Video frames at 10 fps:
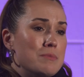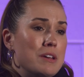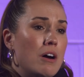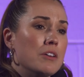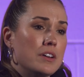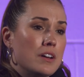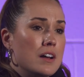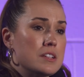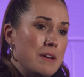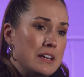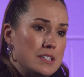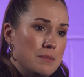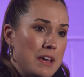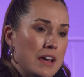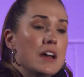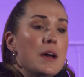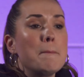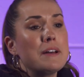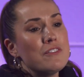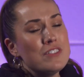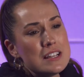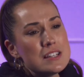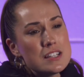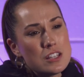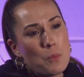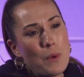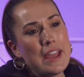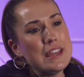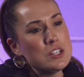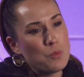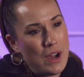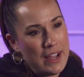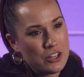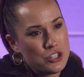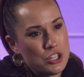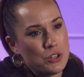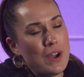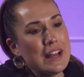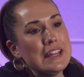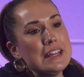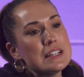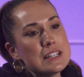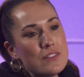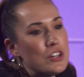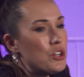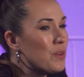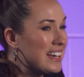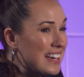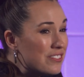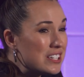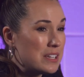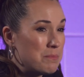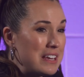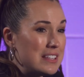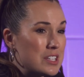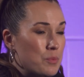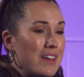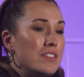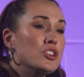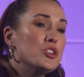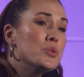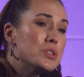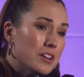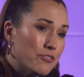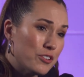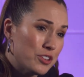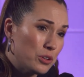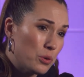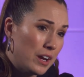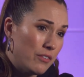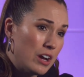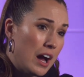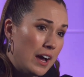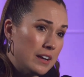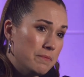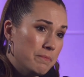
to be all that God has made us to be. But if this is the way he's wired you and he has given you a gift to be this way, then use it for the glory of God